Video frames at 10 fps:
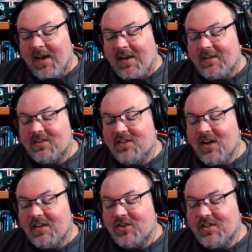And it's
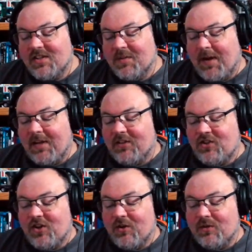not just about the
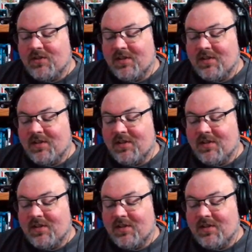jokes,